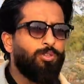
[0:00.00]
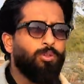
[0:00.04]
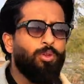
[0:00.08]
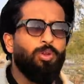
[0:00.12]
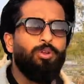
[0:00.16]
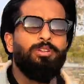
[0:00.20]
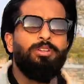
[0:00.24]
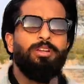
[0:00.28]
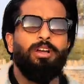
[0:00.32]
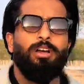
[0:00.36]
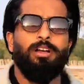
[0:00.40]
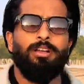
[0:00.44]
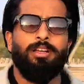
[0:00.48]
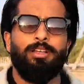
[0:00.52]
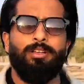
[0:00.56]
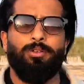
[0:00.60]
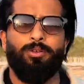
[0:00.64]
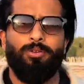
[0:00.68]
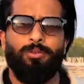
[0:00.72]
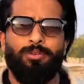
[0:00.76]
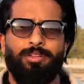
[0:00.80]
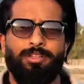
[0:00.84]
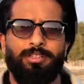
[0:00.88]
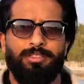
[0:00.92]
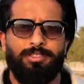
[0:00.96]
Your target
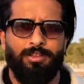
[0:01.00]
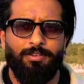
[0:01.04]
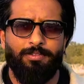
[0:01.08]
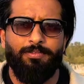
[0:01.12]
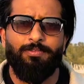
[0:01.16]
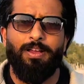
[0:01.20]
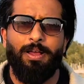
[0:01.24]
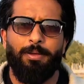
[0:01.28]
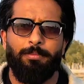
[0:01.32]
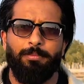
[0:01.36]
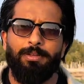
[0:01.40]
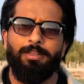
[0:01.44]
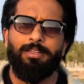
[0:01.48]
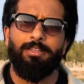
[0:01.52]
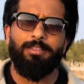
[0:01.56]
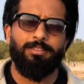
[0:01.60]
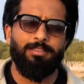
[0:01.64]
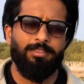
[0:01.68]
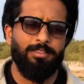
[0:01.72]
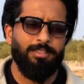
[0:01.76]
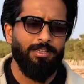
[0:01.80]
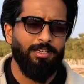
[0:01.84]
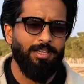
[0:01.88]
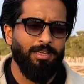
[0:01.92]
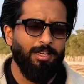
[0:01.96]
audience are families